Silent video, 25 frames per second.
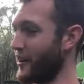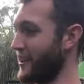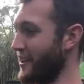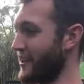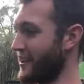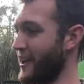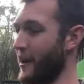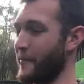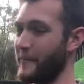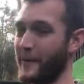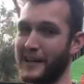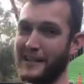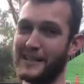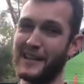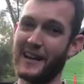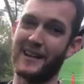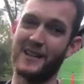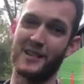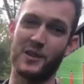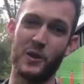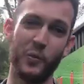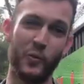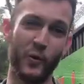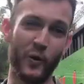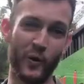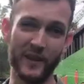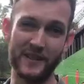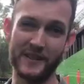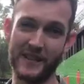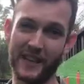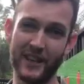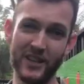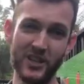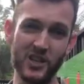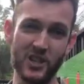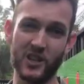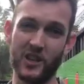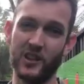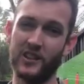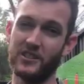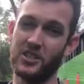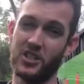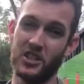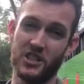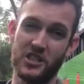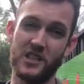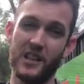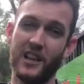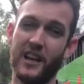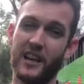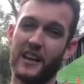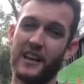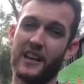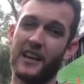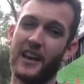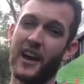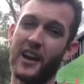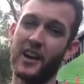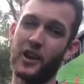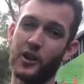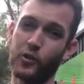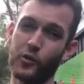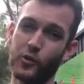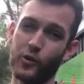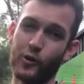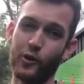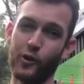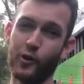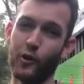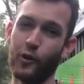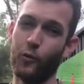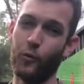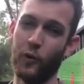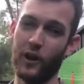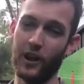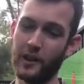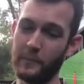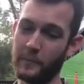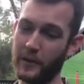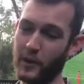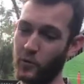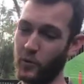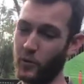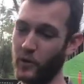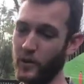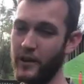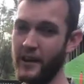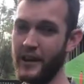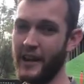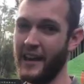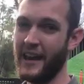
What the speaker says: You're coming down to the water's edge, just like a kangaroo or a wallaby would.